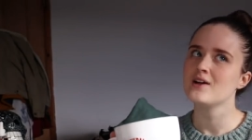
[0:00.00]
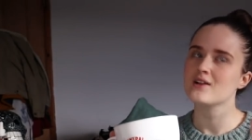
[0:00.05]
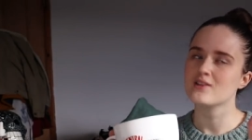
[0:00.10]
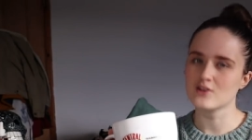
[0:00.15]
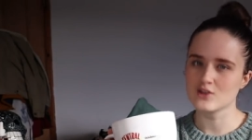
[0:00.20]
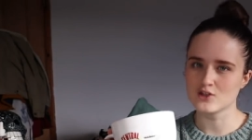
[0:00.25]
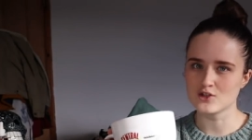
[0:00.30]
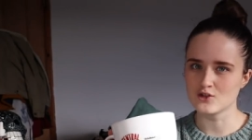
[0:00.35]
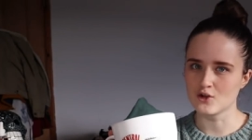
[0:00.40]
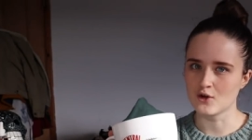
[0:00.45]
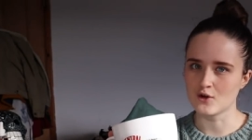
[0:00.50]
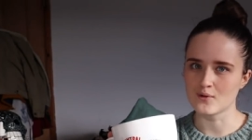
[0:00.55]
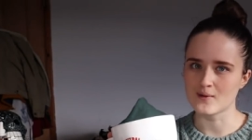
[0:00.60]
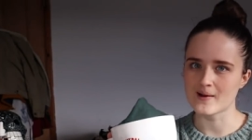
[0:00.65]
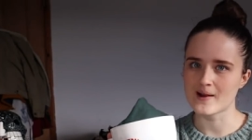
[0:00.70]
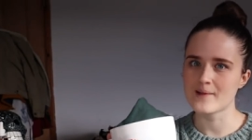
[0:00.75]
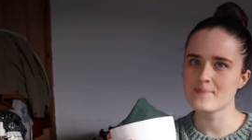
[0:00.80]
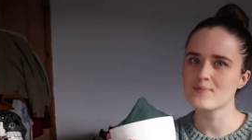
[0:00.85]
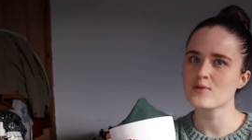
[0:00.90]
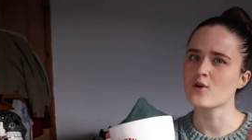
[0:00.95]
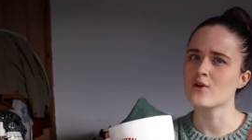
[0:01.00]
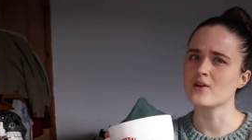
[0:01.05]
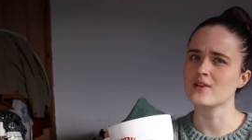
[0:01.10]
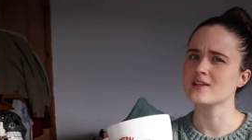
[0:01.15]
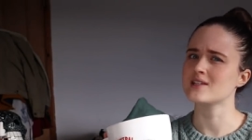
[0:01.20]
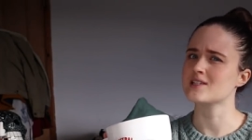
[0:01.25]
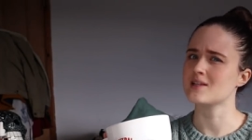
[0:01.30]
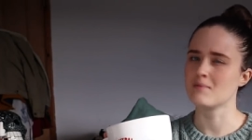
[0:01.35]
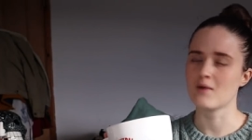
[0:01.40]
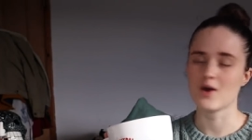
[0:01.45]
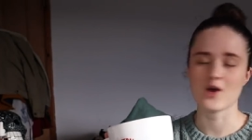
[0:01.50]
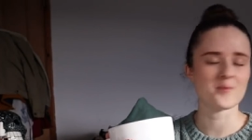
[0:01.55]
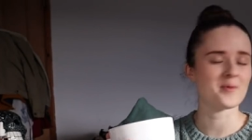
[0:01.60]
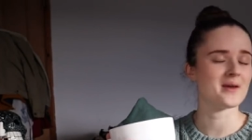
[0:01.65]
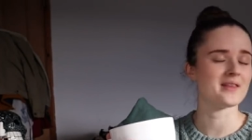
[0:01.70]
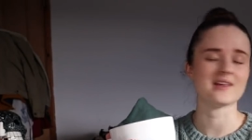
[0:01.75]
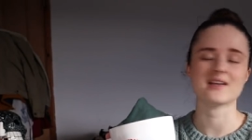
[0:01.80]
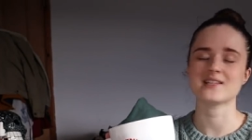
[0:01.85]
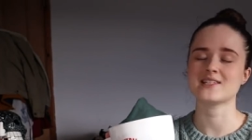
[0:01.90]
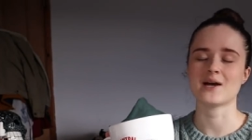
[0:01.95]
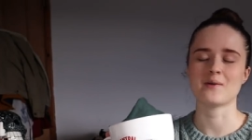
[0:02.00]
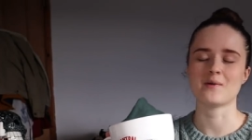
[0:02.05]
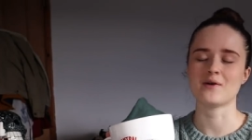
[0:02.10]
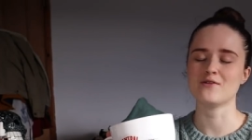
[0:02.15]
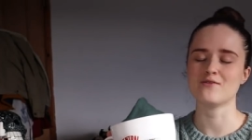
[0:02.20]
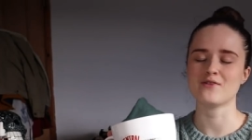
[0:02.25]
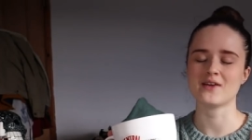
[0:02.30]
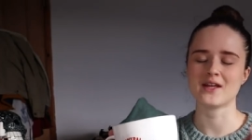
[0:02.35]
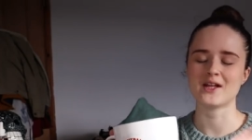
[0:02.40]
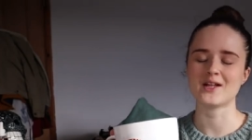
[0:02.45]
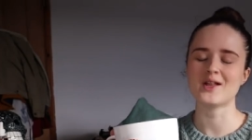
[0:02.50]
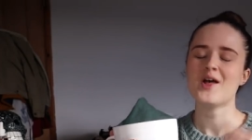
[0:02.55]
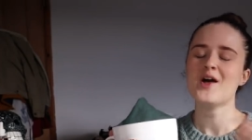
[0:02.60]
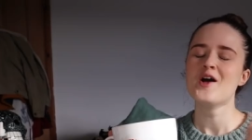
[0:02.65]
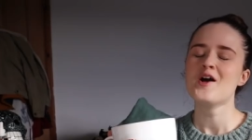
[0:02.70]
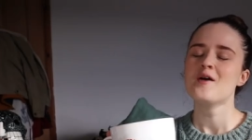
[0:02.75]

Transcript: the story, or at least I'm hoping that's how I'll feel.